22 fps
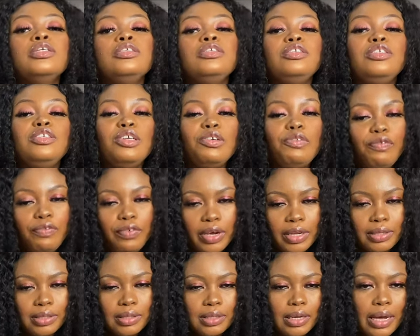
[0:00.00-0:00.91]

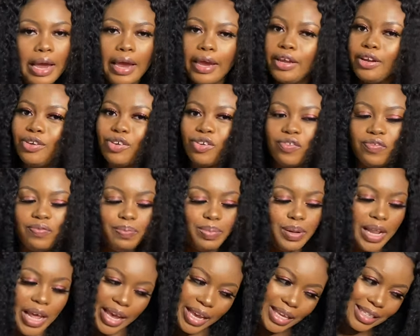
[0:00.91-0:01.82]
different kind of
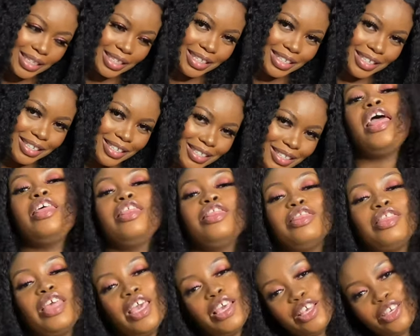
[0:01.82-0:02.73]
places.
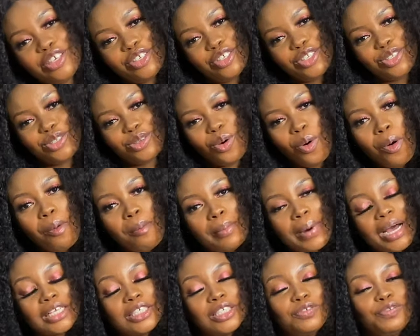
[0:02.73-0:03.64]
Thank you so
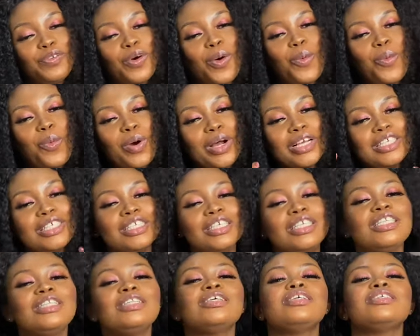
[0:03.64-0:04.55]
much for
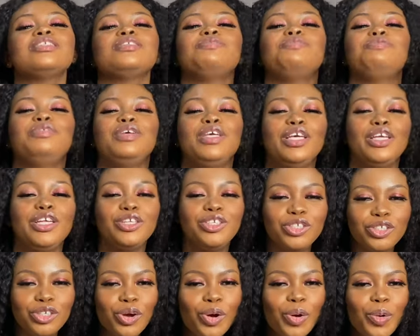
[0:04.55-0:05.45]
watching this
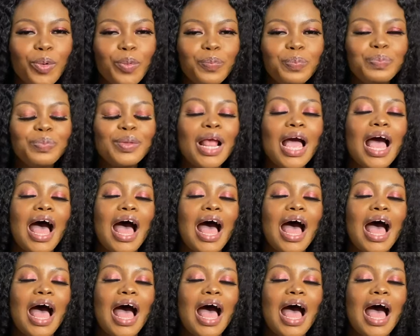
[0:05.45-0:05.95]
video.